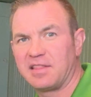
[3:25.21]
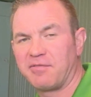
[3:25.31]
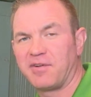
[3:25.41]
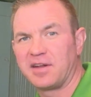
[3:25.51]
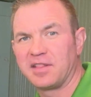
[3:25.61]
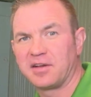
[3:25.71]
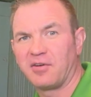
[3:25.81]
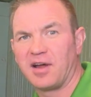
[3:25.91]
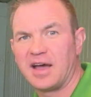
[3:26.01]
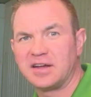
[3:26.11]
of the front of the
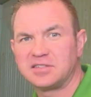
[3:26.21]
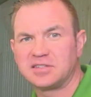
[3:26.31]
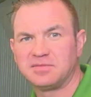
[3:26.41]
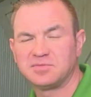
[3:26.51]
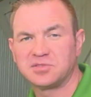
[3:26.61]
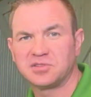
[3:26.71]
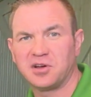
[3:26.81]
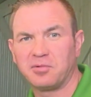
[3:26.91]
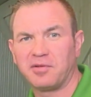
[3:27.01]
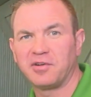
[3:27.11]
garage. So
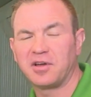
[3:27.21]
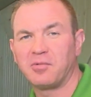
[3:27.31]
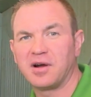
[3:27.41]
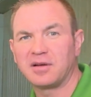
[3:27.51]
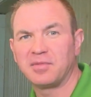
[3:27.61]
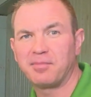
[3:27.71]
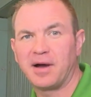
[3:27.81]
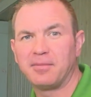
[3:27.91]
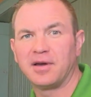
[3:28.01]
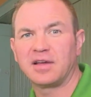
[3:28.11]
we really welcome the
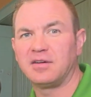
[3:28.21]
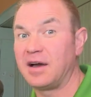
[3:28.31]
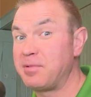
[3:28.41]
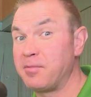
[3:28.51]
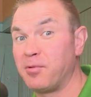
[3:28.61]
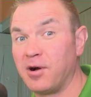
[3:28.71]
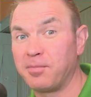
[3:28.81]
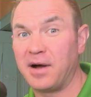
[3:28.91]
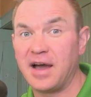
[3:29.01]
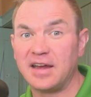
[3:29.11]
public. A lot of people walk
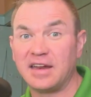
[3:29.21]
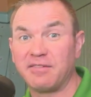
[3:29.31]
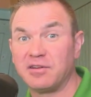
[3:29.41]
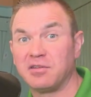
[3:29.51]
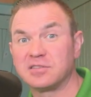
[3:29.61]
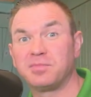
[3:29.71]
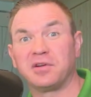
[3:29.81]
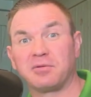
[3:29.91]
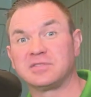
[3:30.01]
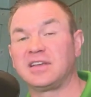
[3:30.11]
by, didn't even know this
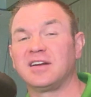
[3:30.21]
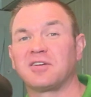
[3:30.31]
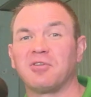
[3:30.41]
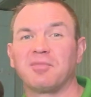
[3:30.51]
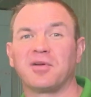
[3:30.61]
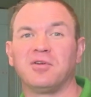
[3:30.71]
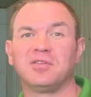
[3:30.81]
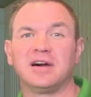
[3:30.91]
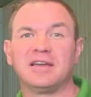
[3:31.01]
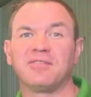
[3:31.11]
building was here, grew up their whole
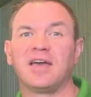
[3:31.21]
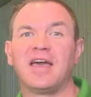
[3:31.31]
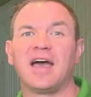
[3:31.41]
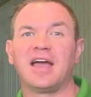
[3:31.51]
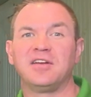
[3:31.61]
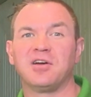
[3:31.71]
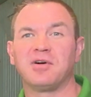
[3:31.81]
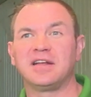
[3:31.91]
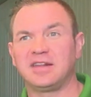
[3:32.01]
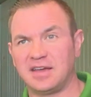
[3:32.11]
life, had no
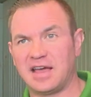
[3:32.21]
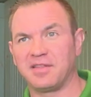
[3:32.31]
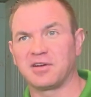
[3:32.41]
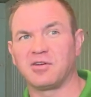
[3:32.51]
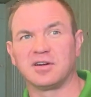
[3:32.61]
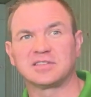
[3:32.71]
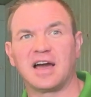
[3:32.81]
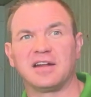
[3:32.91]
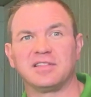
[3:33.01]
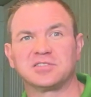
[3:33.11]
idea how the cars
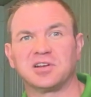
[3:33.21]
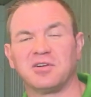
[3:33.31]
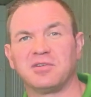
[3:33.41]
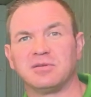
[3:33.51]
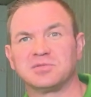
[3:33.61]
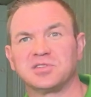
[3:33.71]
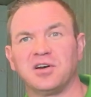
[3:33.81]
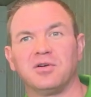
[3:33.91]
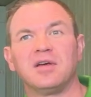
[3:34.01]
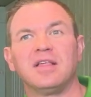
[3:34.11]
got in the showroom. So
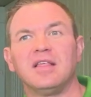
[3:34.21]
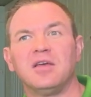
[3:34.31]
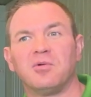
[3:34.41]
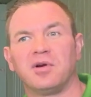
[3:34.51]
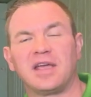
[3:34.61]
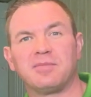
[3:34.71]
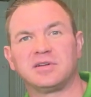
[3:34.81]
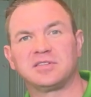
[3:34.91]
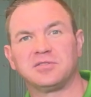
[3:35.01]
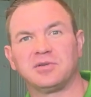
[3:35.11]
we're able
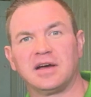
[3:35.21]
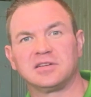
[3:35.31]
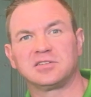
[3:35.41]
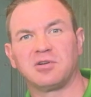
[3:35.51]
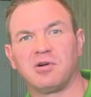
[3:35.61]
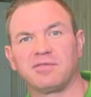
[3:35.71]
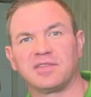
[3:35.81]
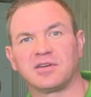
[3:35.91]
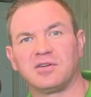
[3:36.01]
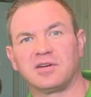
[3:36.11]
to show off
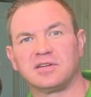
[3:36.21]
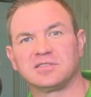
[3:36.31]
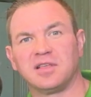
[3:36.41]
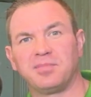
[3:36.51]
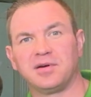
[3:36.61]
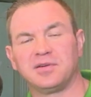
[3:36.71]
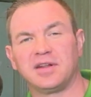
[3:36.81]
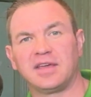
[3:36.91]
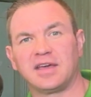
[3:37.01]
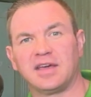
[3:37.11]
the cars, the
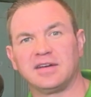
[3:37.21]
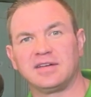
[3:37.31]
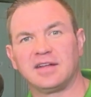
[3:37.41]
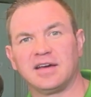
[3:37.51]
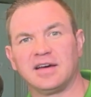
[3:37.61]
building, and